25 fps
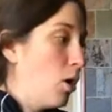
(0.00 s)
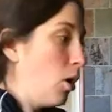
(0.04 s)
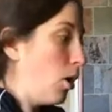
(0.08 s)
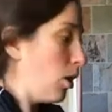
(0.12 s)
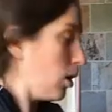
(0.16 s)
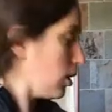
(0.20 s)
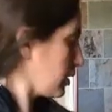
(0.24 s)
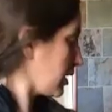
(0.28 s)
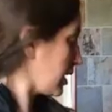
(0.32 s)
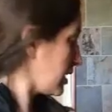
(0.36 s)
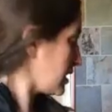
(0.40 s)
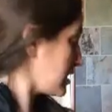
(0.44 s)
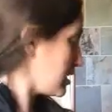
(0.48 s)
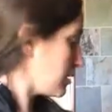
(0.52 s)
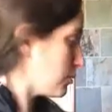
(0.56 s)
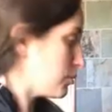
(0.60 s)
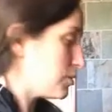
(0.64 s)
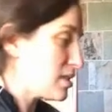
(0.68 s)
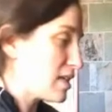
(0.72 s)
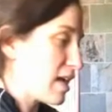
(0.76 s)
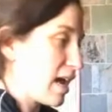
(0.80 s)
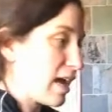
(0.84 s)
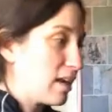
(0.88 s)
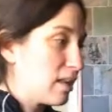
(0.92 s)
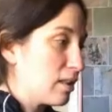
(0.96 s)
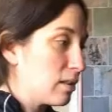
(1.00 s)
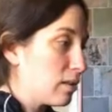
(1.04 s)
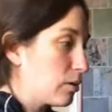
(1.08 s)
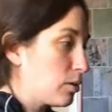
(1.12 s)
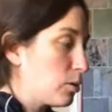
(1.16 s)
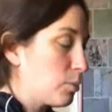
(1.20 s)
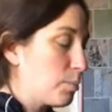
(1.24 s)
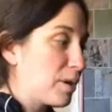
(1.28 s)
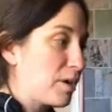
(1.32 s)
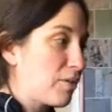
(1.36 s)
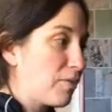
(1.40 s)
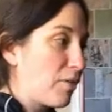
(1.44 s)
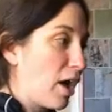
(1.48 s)
All I did was add a little
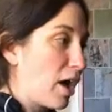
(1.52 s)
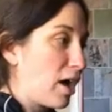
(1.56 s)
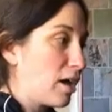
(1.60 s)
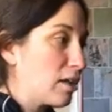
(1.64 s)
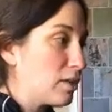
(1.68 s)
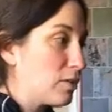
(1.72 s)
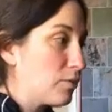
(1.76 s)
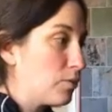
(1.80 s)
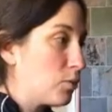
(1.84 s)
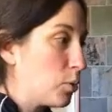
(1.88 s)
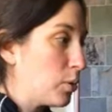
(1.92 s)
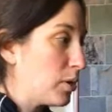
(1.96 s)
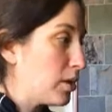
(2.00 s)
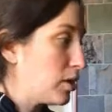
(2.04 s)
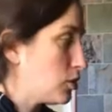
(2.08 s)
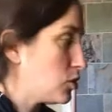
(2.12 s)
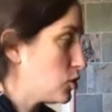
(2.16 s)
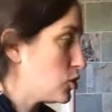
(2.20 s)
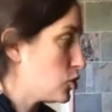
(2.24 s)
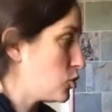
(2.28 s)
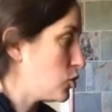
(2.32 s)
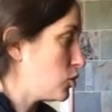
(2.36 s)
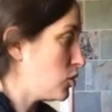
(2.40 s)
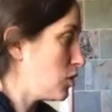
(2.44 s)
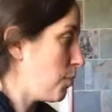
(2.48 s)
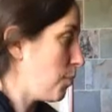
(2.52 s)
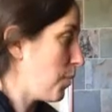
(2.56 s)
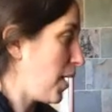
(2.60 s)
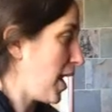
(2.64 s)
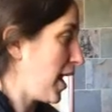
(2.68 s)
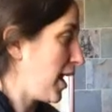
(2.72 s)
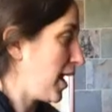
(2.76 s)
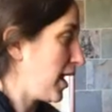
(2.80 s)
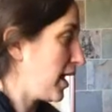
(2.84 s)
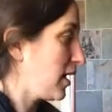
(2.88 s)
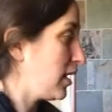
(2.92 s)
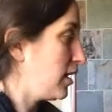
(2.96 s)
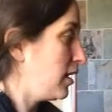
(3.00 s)
bit of olive oil to the
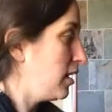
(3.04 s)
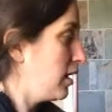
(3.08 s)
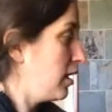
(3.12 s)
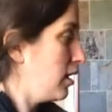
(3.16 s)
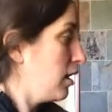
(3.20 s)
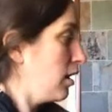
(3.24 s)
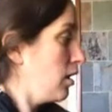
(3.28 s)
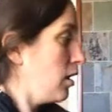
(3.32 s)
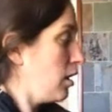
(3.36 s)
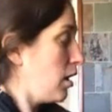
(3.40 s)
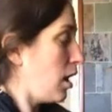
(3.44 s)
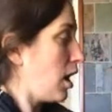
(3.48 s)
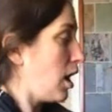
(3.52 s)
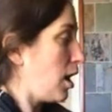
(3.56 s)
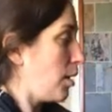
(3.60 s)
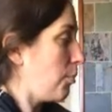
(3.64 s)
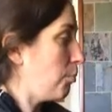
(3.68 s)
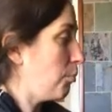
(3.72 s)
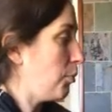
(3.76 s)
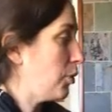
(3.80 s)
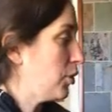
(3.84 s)
pan,